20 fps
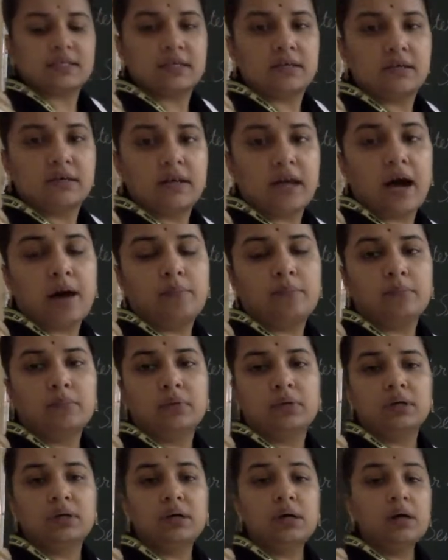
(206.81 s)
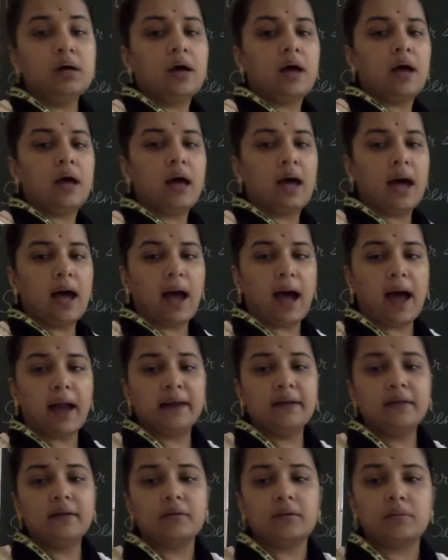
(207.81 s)
number
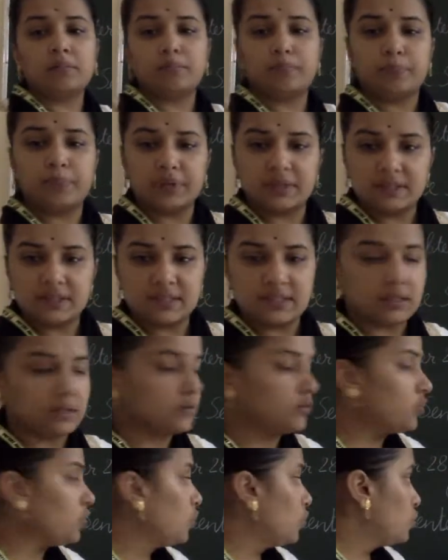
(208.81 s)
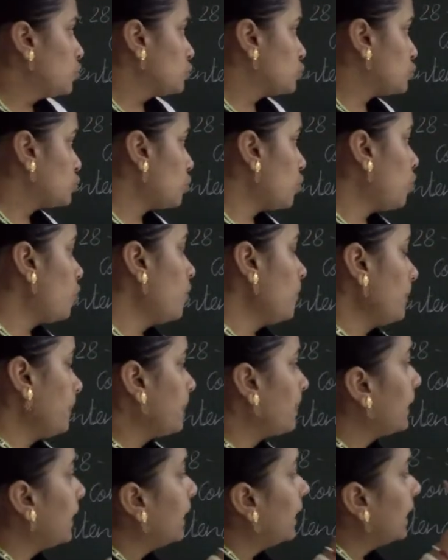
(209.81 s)
and person. So
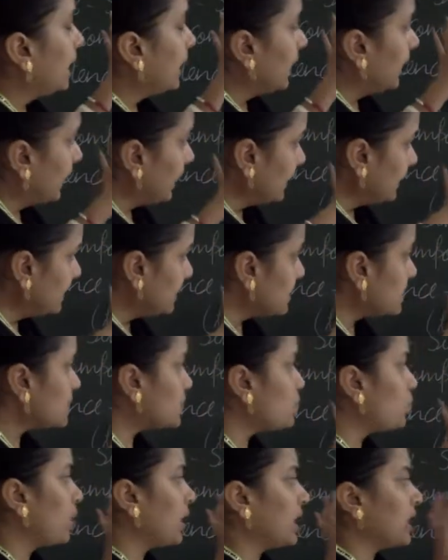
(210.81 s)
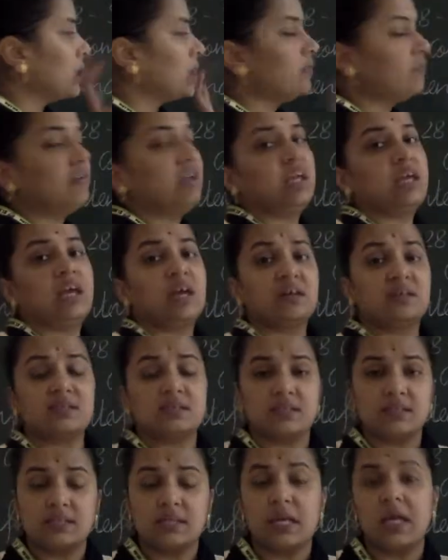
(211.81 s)
in this way, we can
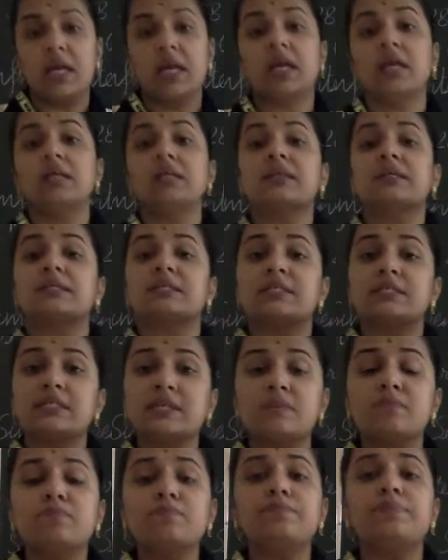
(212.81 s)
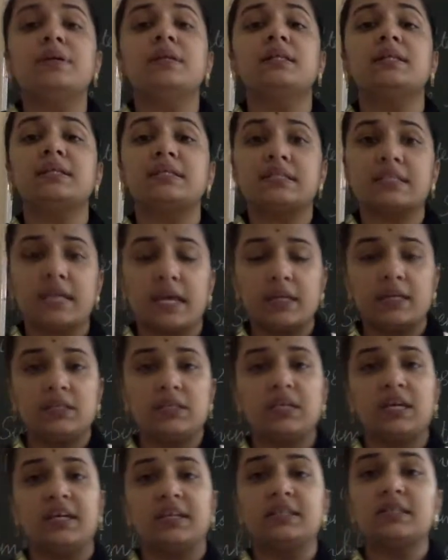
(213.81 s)
say the simple
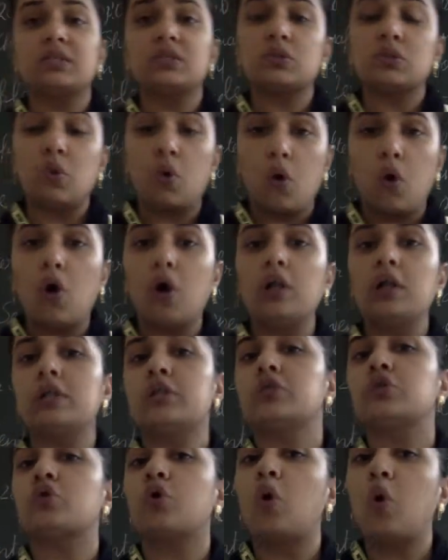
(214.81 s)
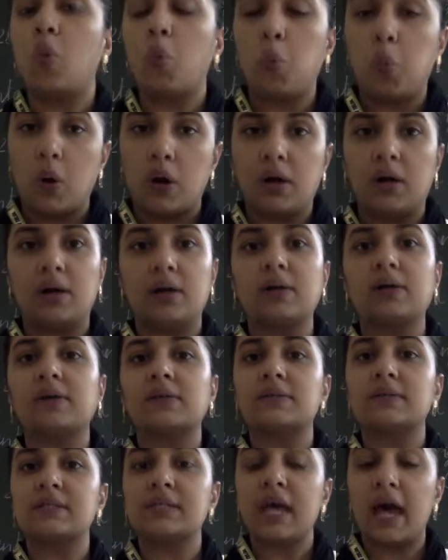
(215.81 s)
sentence also
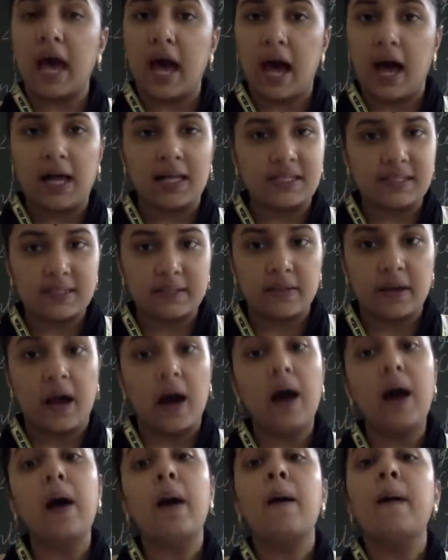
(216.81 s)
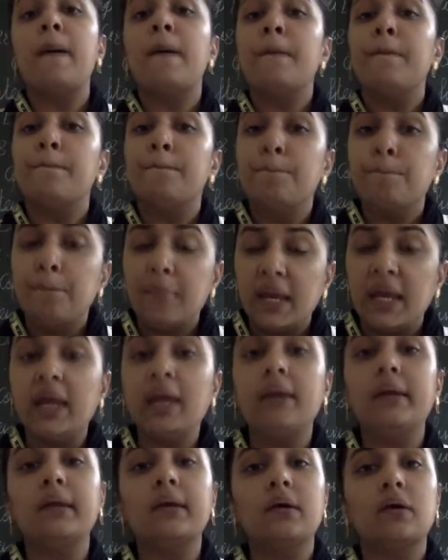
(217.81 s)
works as the
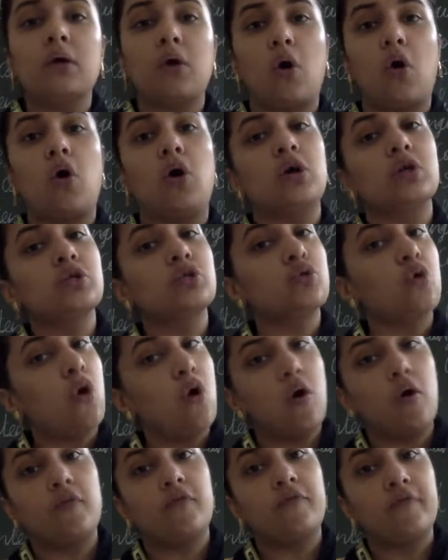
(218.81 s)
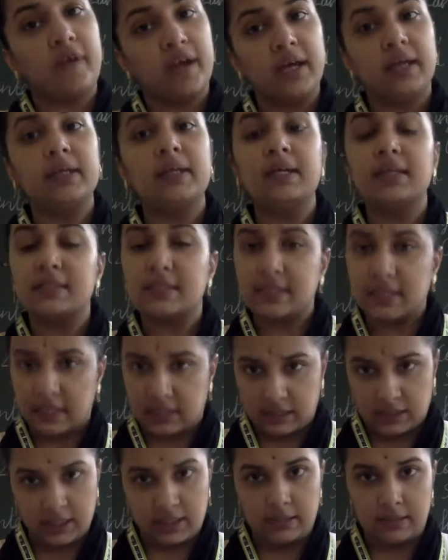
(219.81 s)
main clause of any
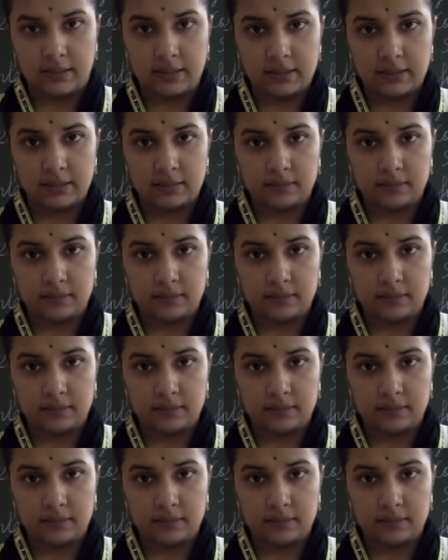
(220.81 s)
sentence.